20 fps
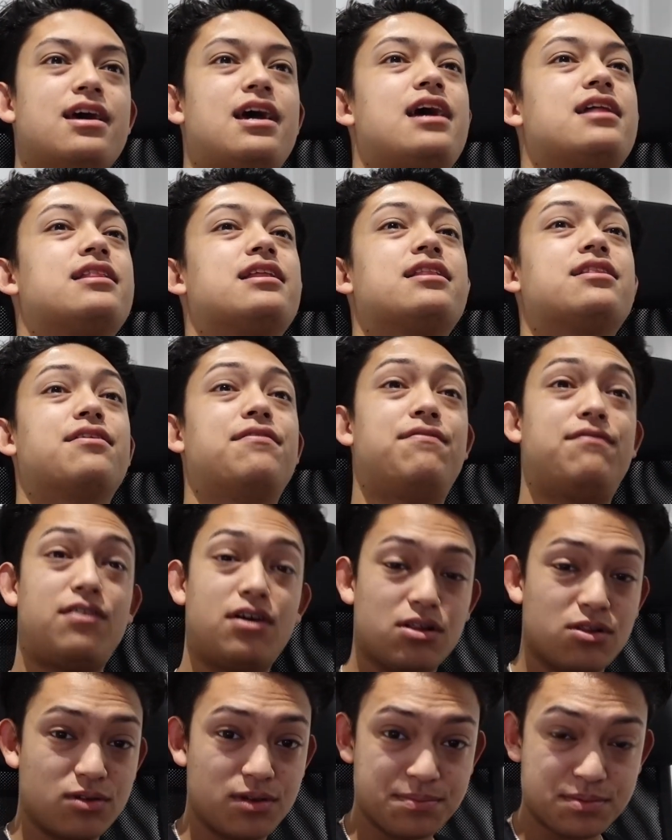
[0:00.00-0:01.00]
And then the
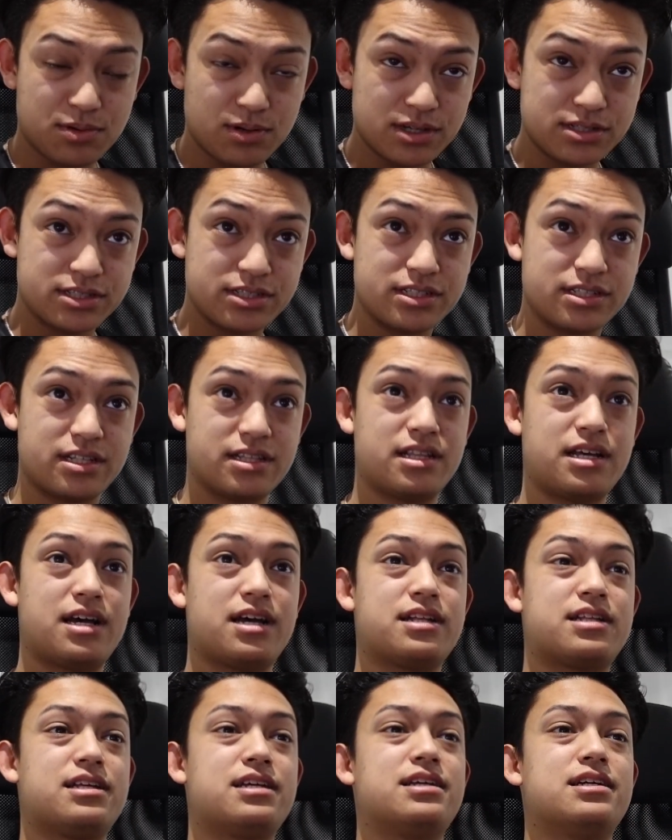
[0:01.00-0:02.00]
follow-up question to
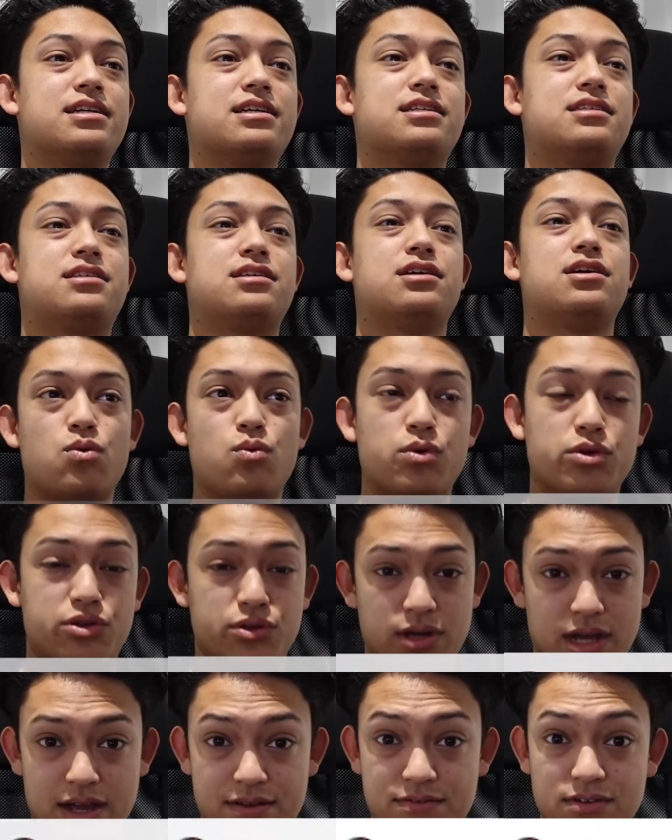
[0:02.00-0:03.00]
that is, would
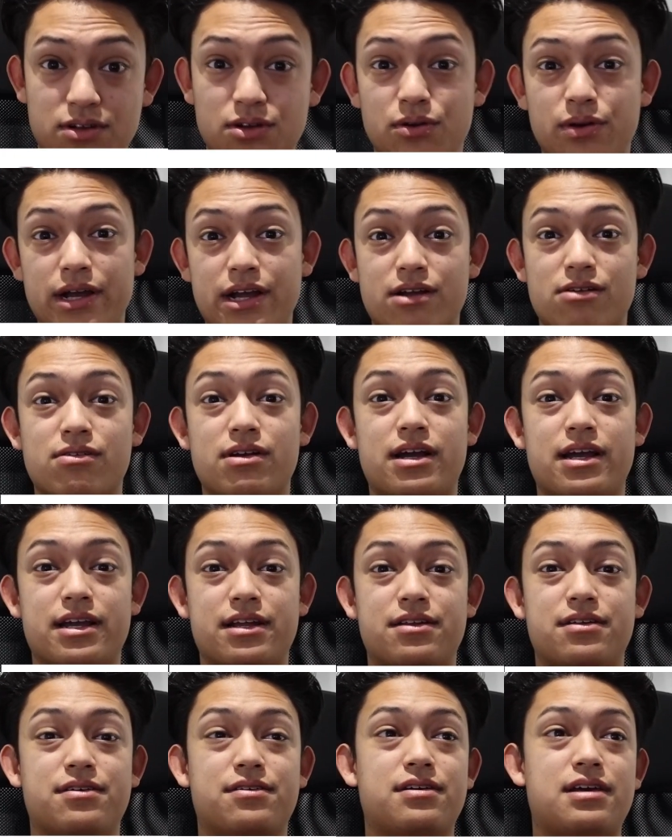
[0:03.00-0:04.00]
you ever go air
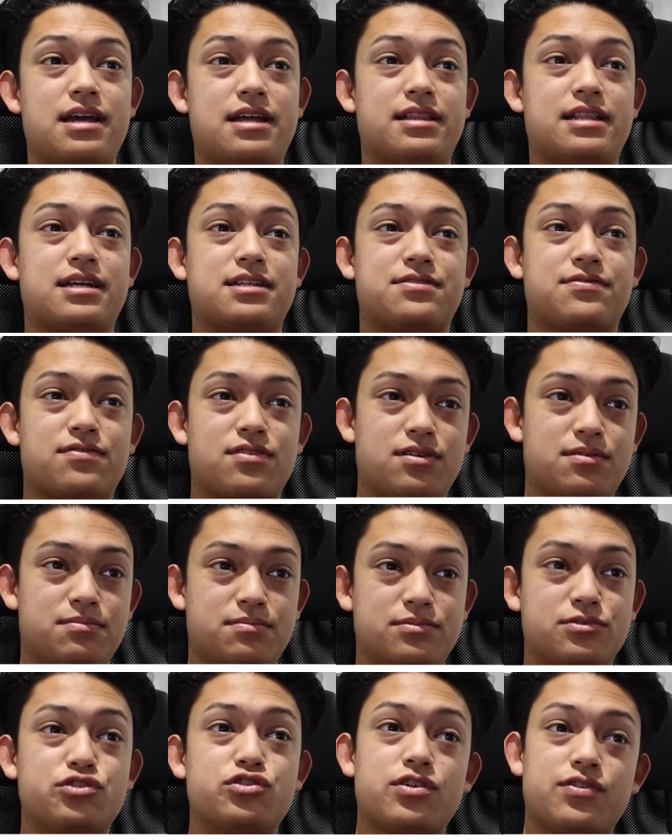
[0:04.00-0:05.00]
ride? And that's
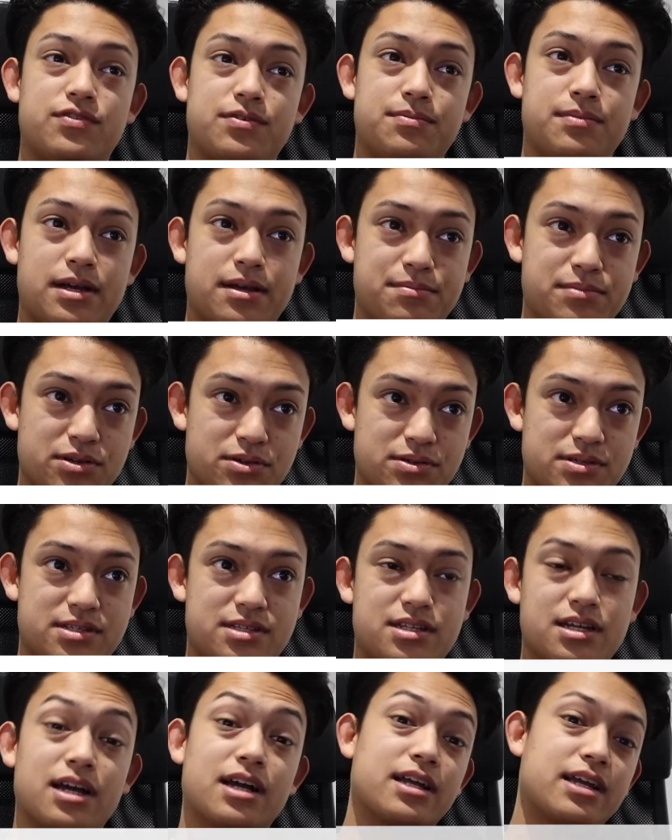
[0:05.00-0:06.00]
from Driven by
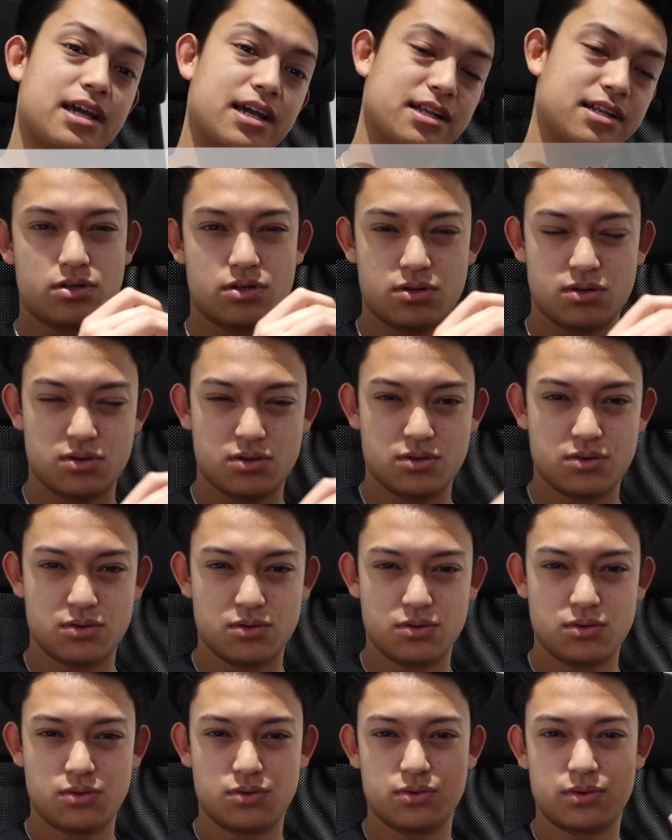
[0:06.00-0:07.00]
Boost again.
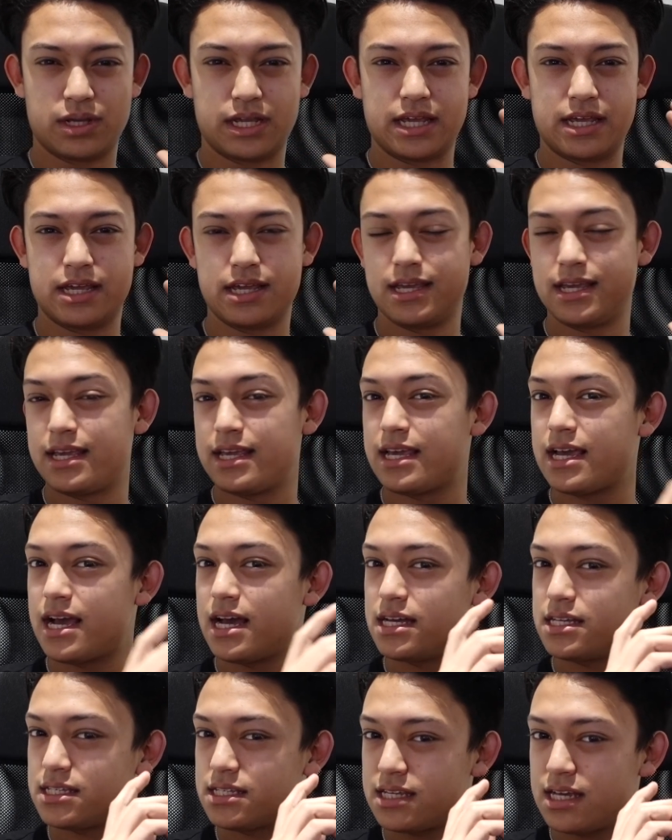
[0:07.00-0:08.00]
So
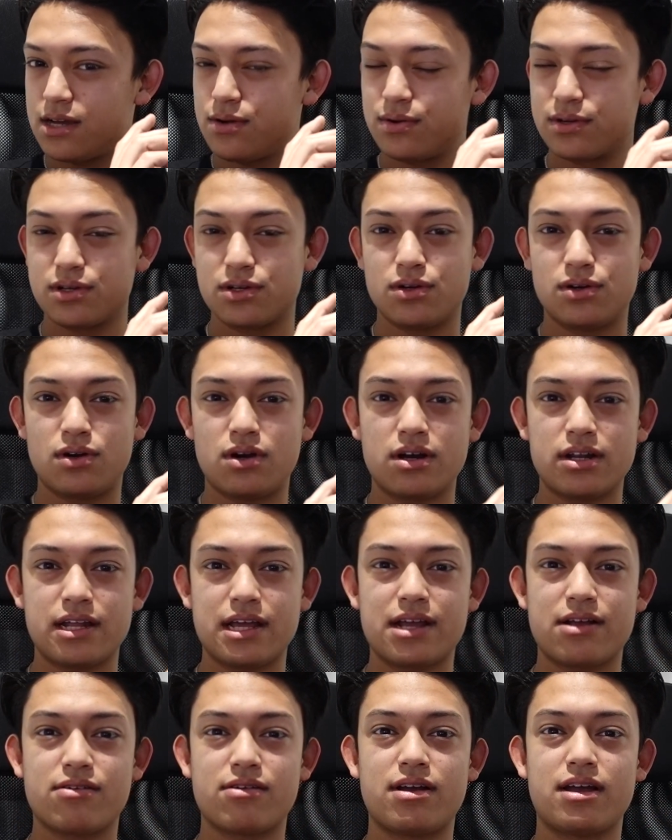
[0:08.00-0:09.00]
yes, I would go on
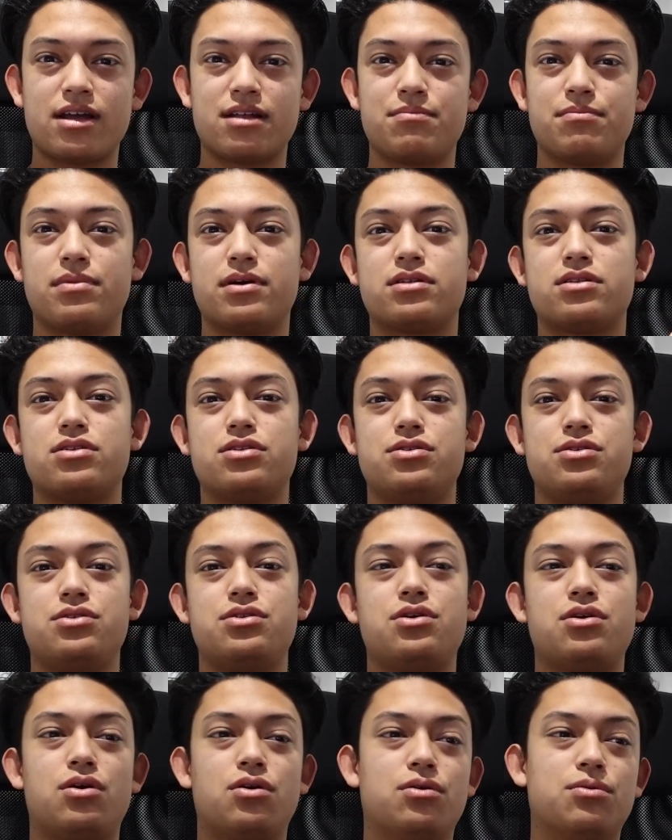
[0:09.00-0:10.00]
air ride, but
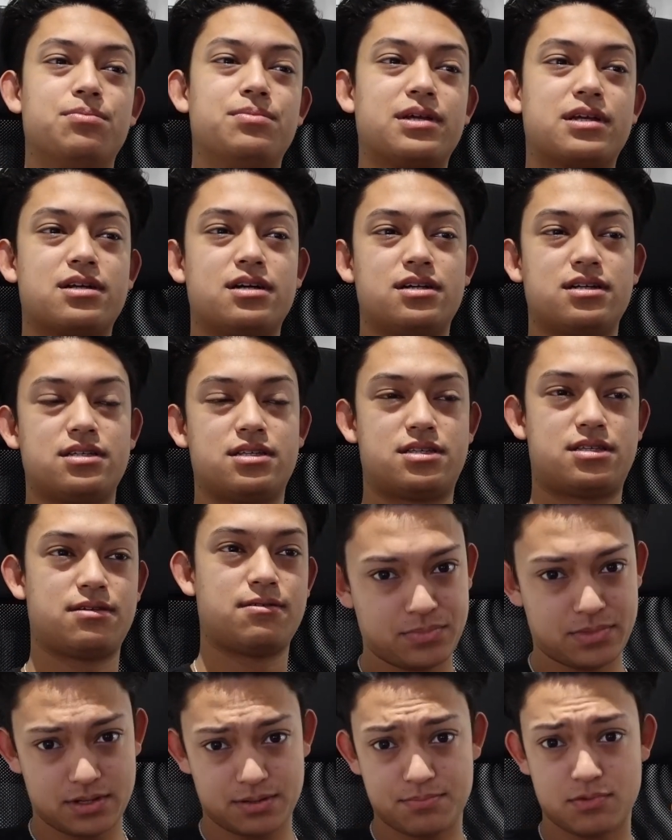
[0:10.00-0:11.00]
no, because
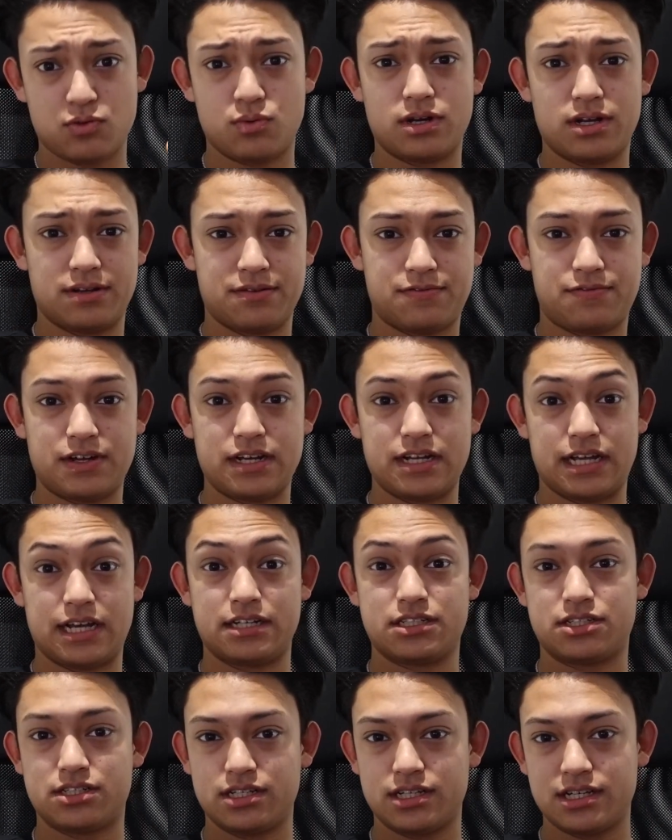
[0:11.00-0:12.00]
number one,
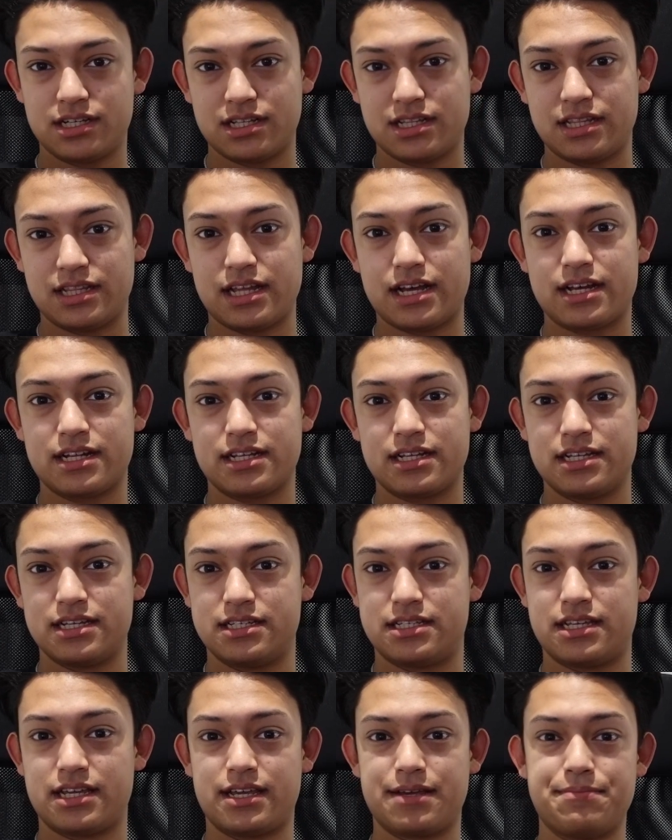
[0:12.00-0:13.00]
financially, that
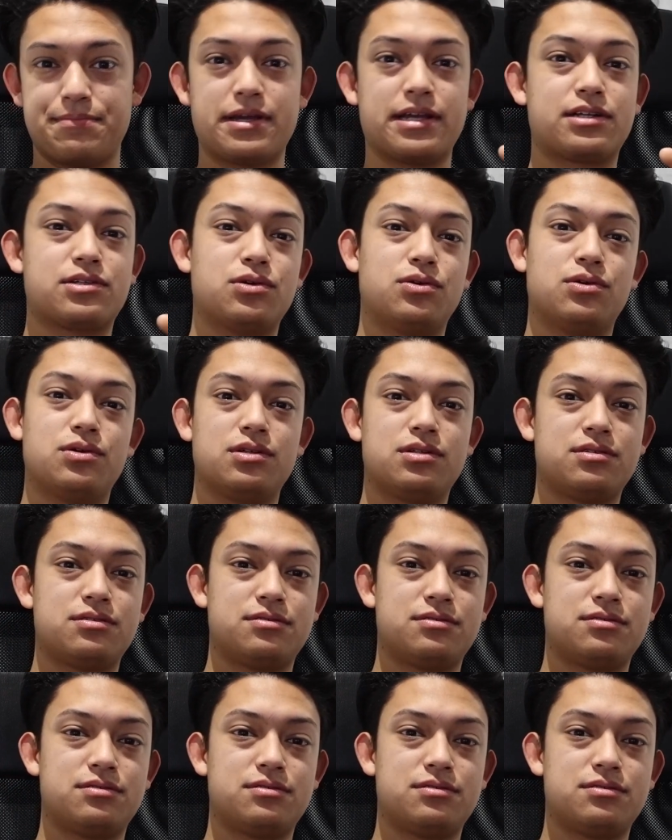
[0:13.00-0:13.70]
is a big toll.